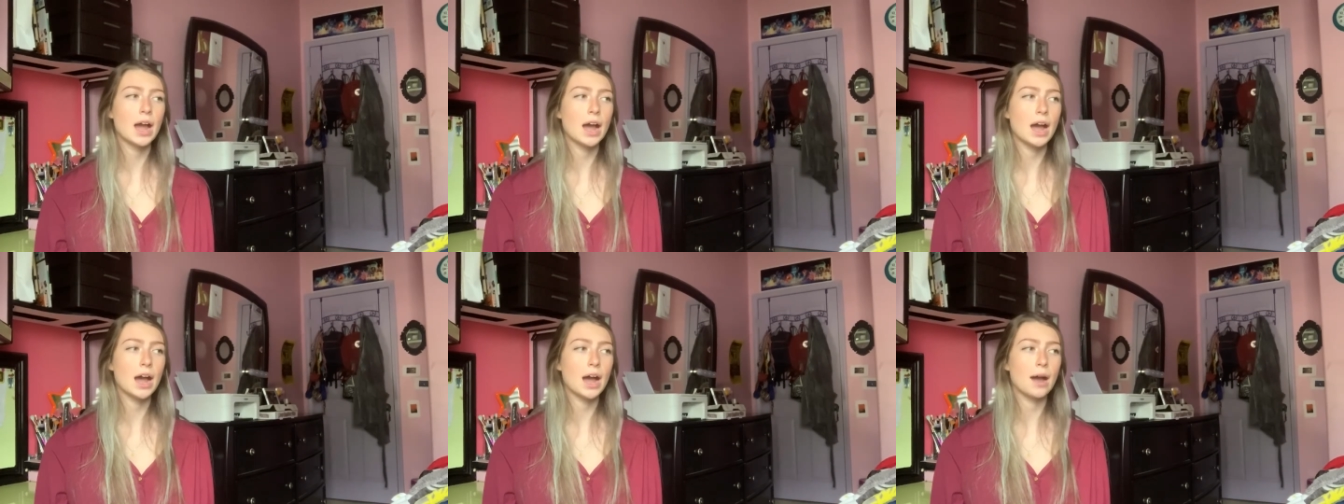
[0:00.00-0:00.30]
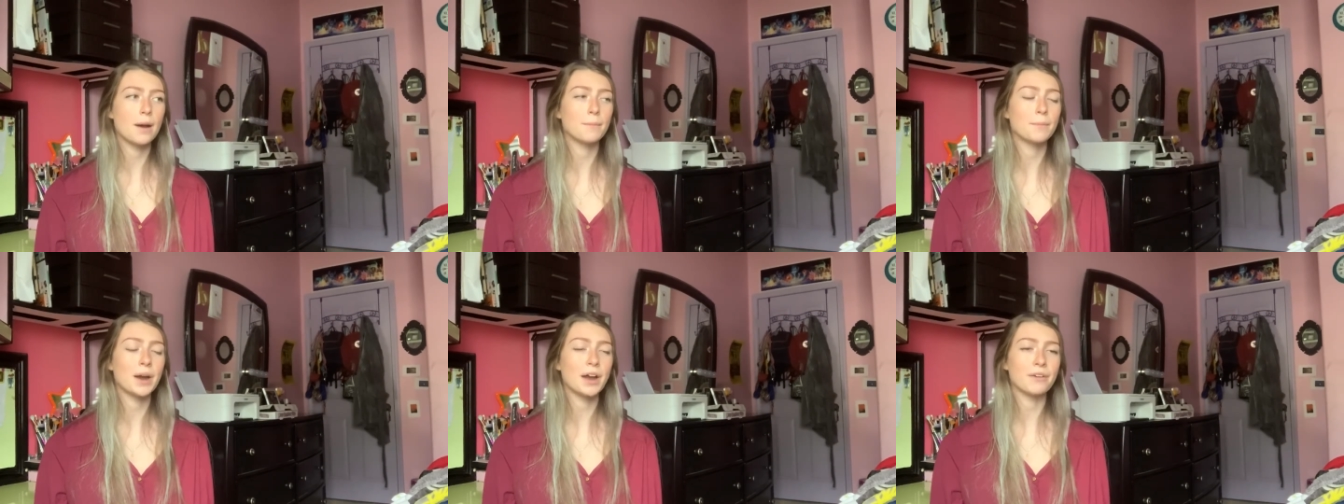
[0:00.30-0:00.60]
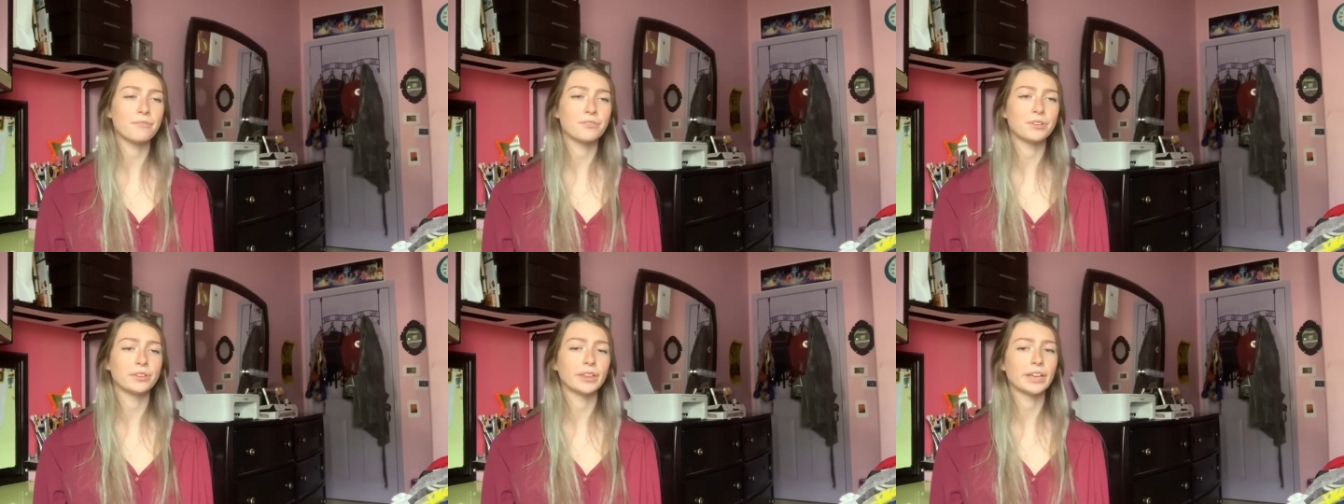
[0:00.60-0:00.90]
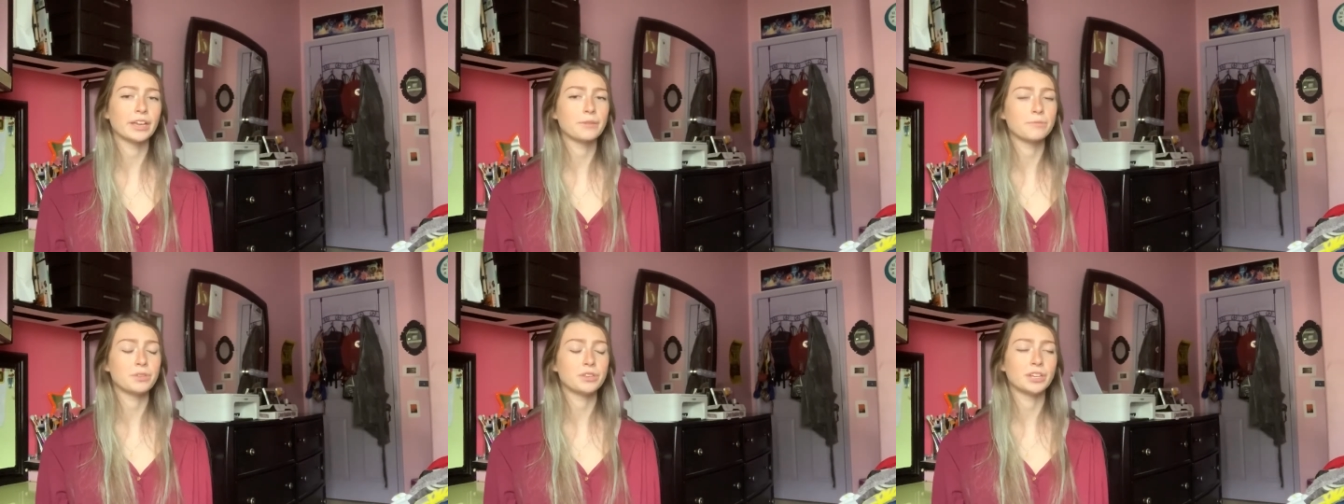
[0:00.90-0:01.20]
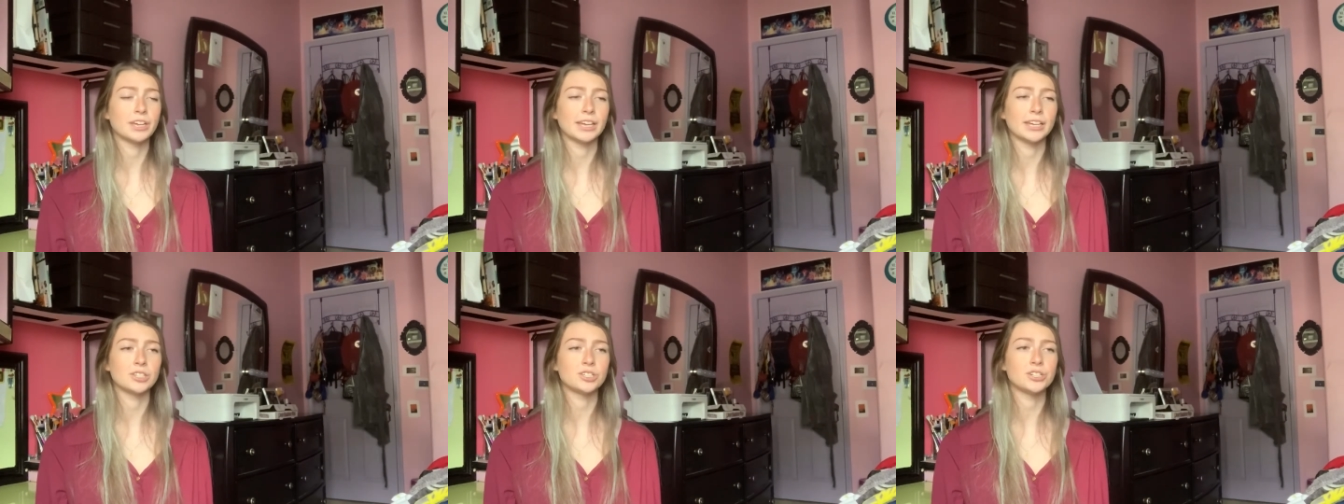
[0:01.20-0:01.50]
Um, I feel like
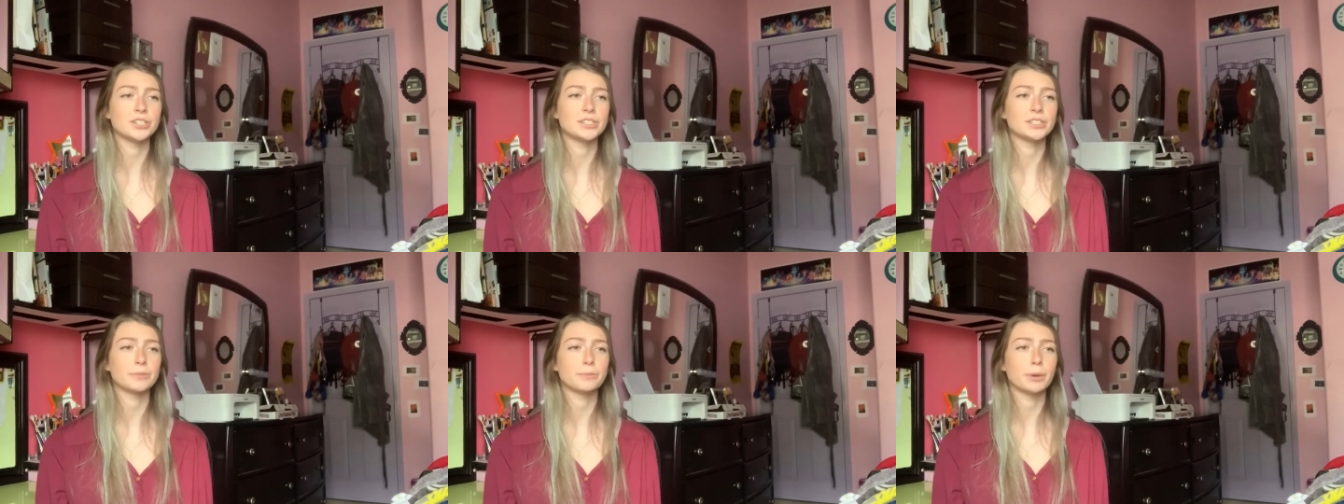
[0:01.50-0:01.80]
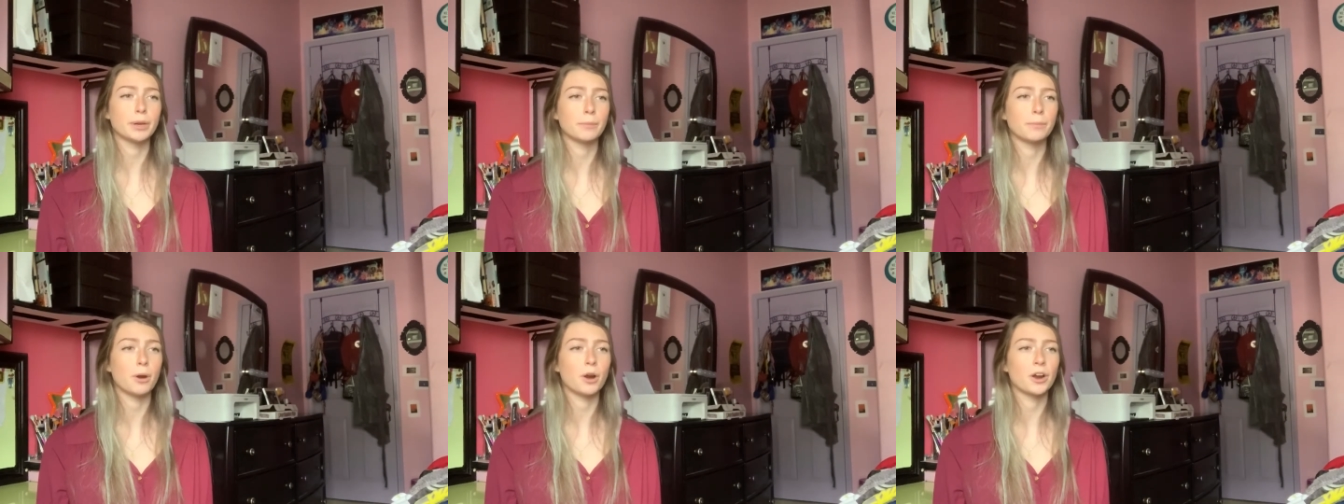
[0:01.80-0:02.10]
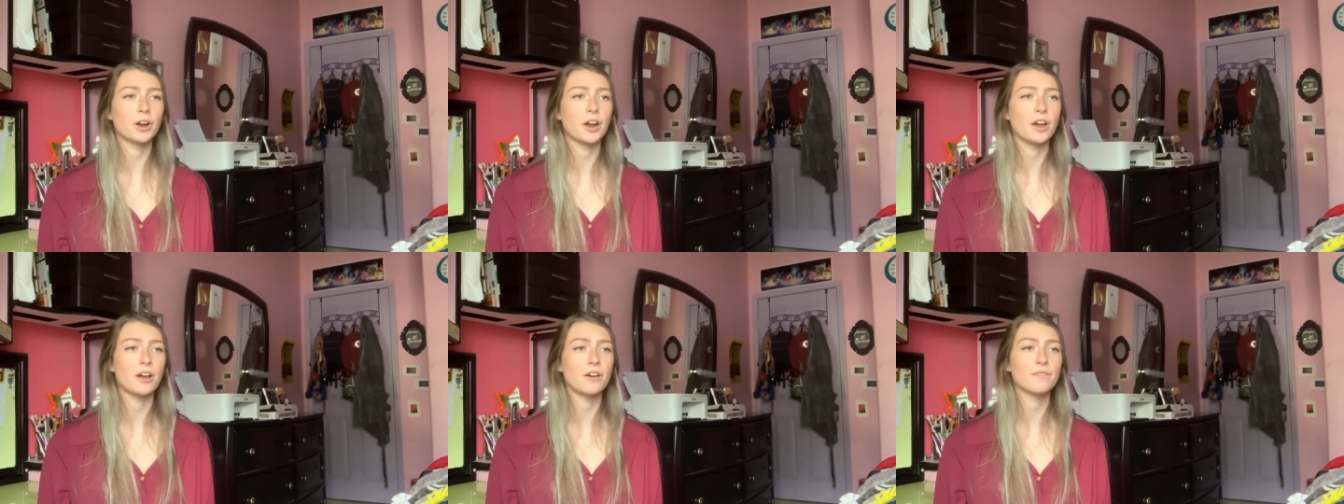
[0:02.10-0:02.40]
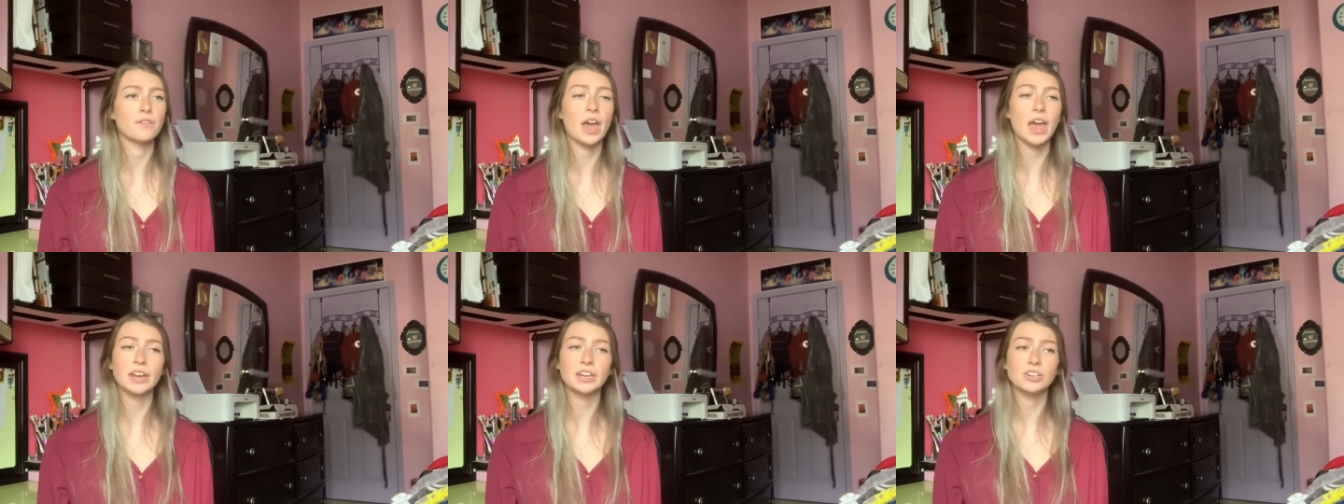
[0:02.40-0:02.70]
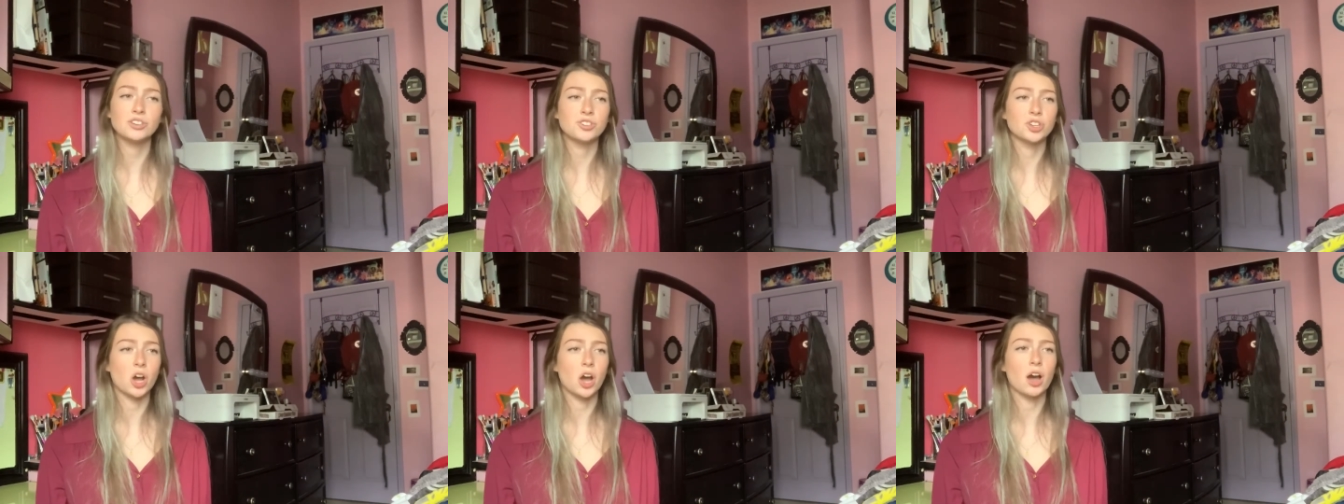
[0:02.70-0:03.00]
communication is a big part of
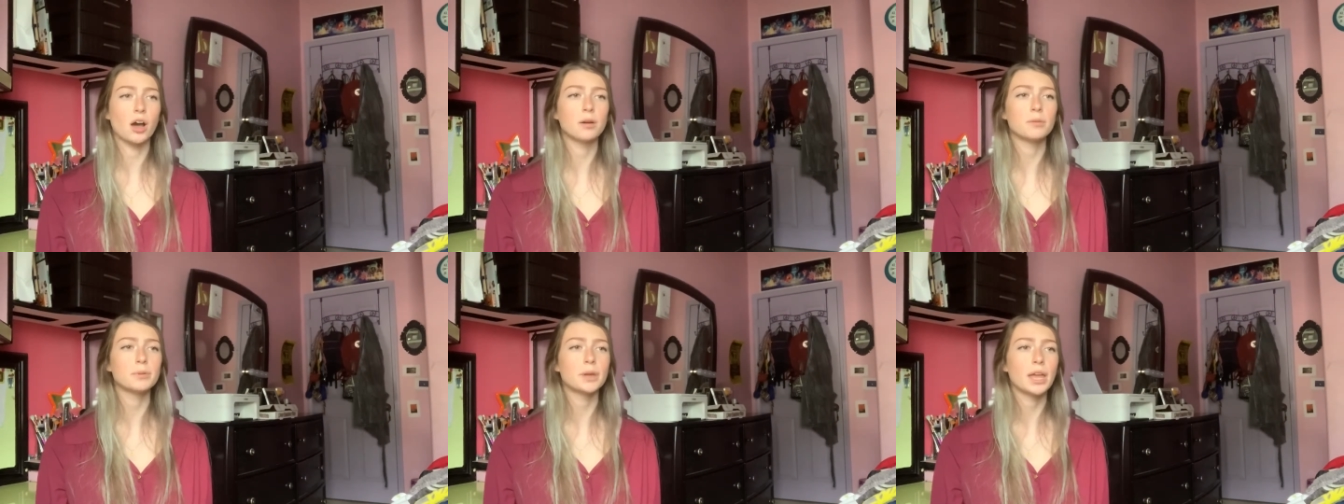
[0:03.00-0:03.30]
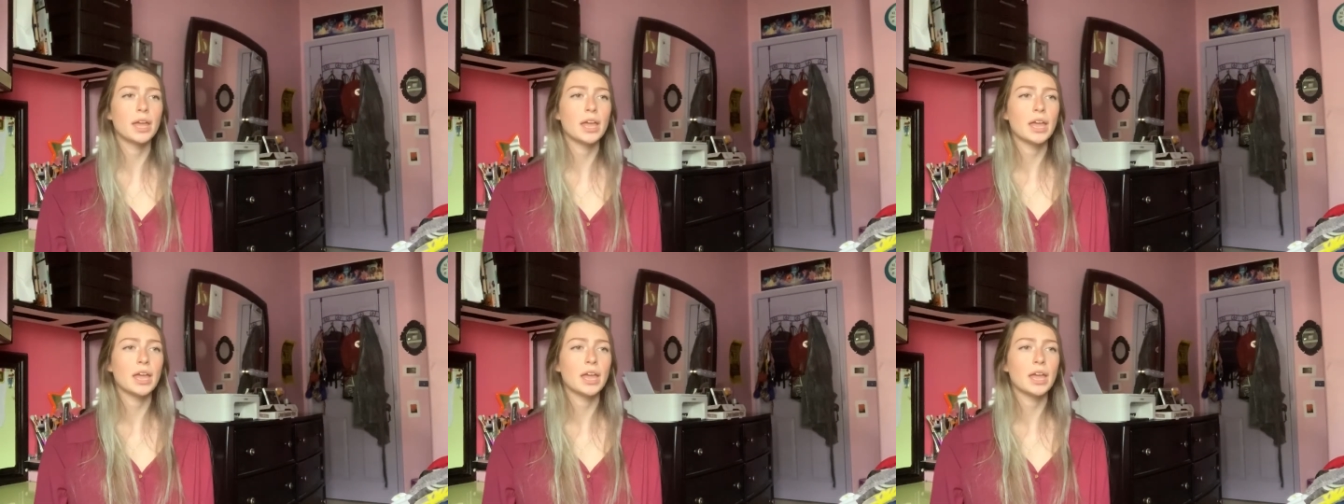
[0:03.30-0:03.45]
any job